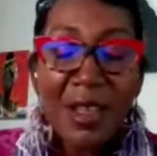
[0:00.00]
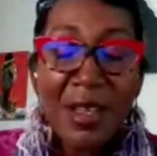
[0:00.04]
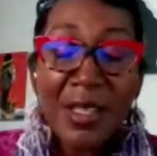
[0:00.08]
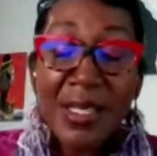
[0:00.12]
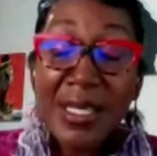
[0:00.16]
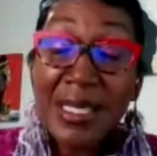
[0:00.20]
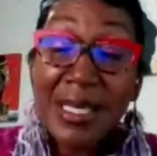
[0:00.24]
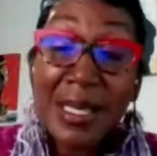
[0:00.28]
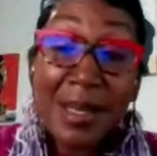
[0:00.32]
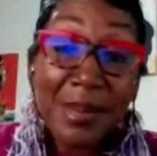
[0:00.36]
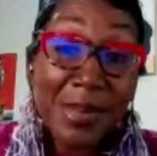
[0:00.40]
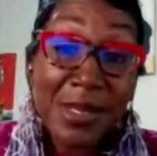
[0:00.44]

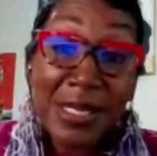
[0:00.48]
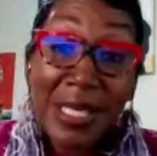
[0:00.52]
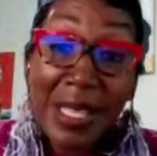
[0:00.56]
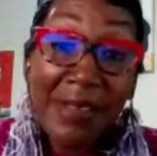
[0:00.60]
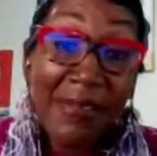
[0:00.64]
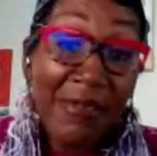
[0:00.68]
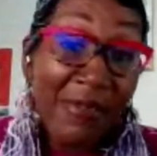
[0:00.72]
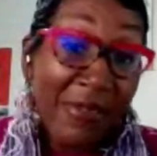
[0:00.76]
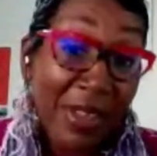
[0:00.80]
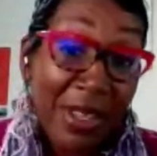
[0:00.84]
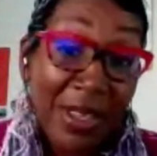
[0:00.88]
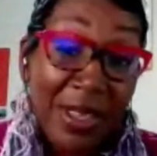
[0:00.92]
some say
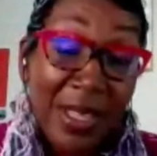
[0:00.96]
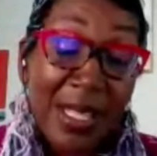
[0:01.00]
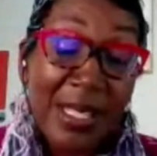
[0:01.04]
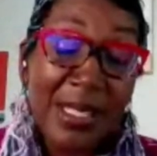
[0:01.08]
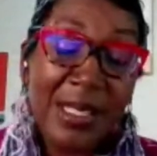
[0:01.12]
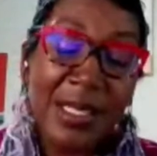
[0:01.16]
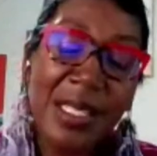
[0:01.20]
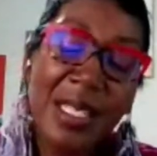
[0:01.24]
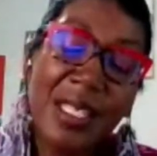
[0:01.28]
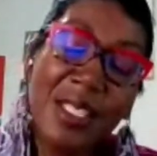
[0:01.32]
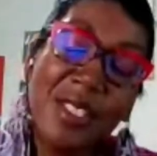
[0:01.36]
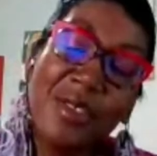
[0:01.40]
fifth
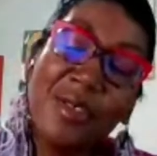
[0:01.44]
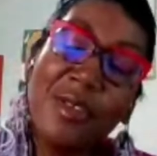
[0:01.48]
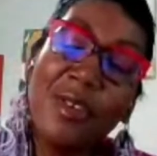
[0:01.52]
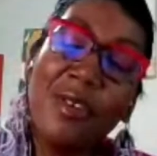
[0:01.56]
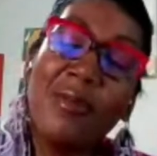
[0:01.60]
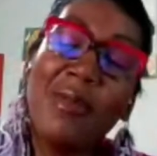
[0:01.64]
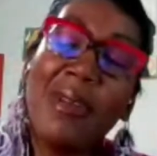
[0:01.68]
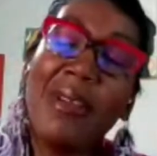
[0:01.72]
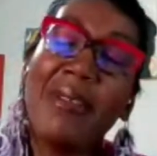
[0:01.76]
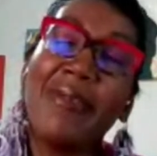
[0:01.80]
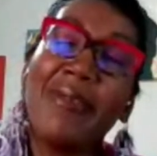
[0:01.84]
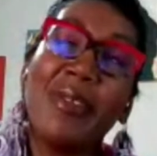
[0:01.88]
industrial
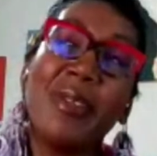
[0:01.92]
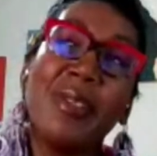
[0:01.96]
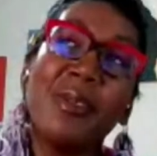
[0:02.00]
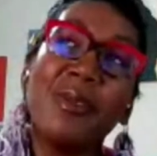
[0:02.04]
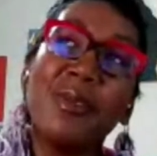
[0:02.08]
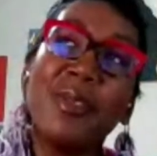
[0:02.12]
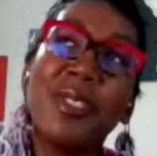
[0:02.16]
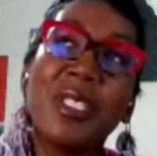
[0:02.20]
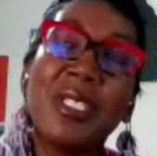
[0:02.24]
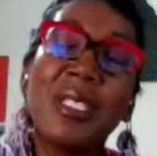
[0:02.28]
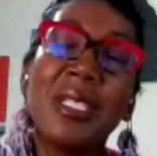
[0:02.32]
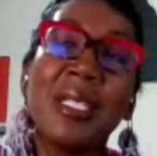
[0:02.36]

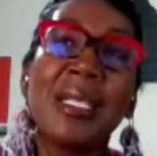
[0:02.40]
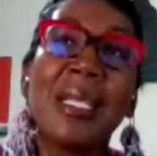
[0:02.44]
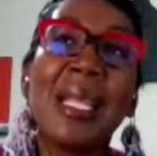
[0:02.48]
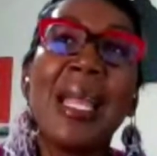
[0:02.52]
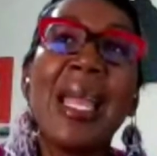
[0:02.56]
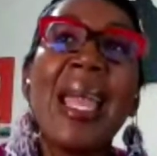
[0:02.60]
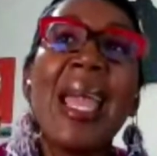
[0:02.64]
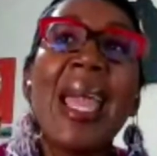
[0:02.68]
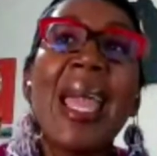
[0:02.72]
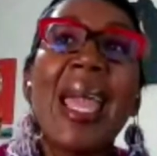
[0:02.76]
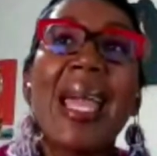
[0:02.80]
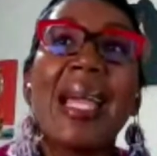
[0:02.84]
revolution
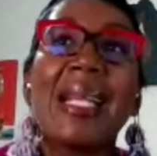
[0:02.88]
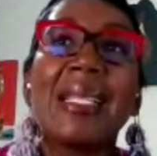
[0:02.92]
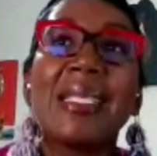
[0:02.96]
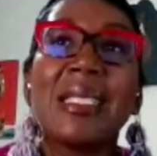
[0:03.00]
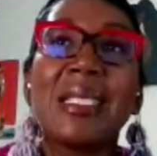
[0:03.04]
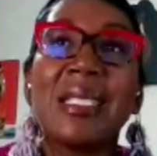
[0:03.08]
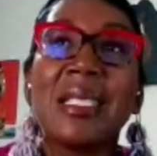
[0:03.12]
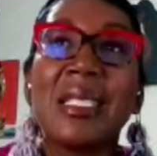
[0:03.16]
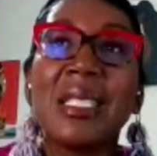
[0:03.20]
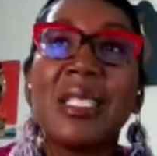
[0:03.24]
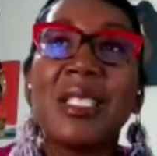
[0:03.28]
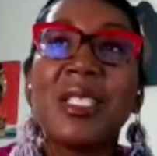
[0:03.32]

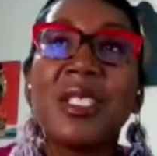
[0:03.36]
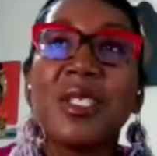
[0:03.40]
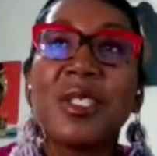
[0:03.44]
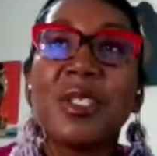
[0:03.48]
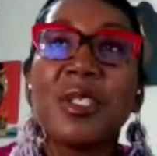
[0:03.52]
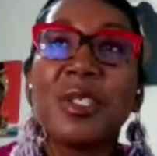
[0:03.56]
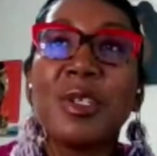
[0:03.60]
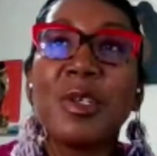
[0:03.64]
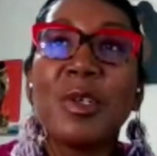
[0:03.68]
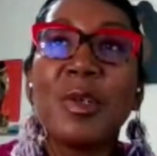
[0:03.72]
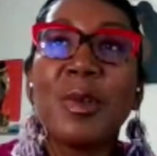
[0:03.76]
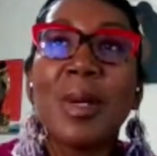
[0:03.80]
and
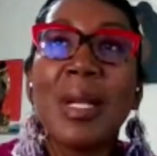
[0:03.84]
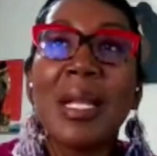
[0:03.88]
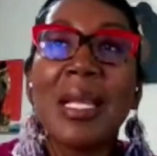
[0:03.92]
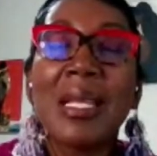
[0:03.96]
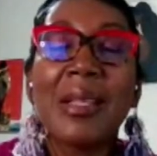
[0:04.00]
digital